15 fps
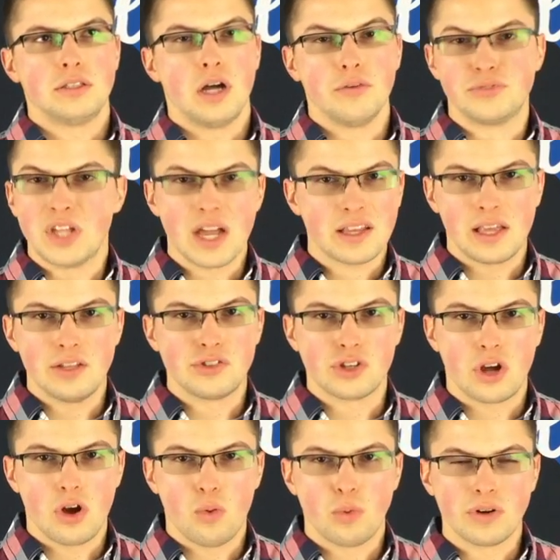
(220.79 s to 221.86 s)
of decades
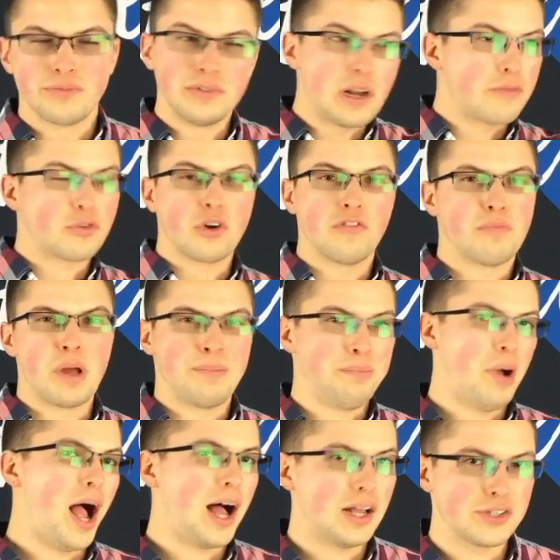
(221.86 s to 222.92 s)
ago would have never have been
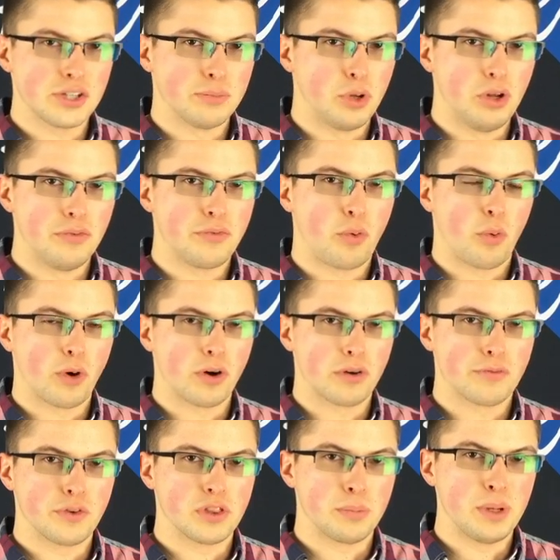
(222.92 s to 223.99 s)
possible
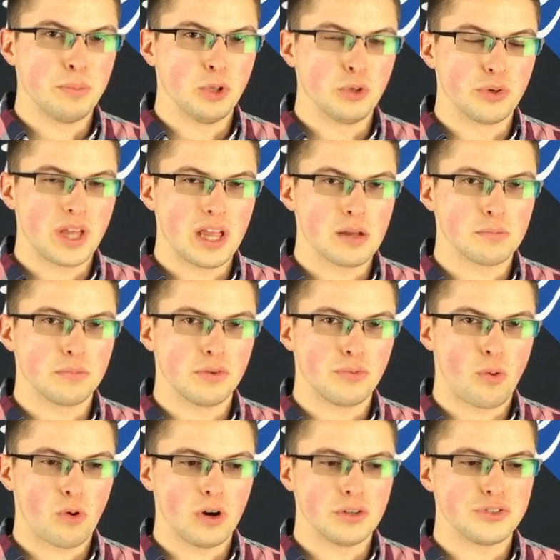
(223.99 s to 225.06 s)
for the people who came
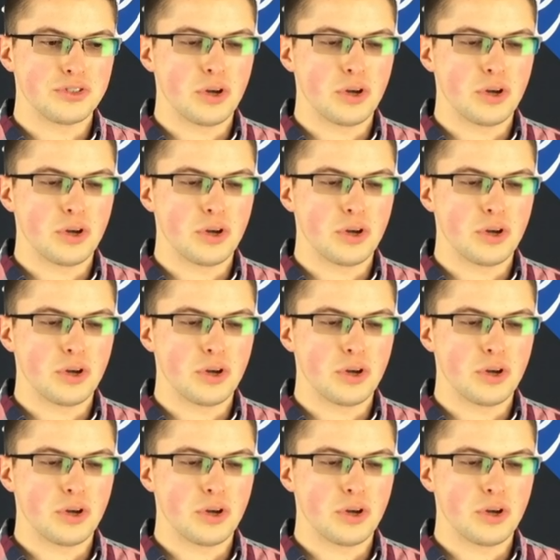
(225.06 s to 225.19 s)
before us.